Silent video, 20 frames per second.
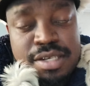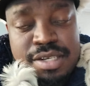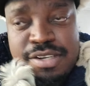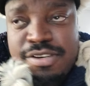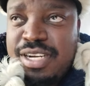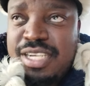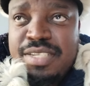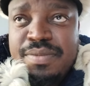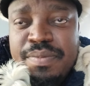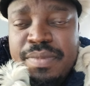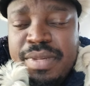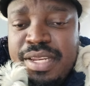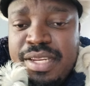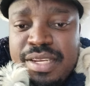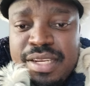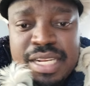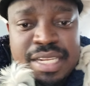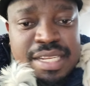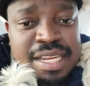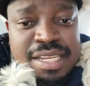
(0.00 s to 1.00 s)
Trust me,
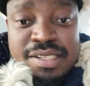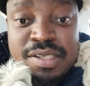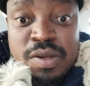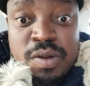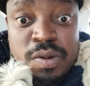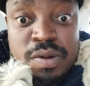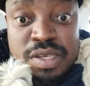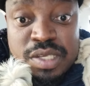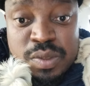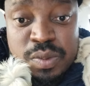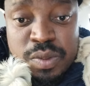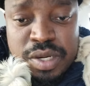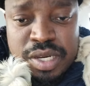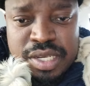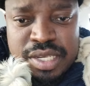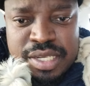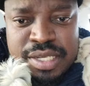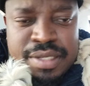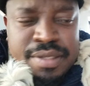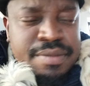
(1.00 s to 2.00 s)
it doesn't always
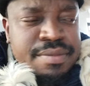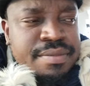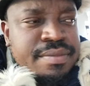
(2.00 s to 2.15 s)
work.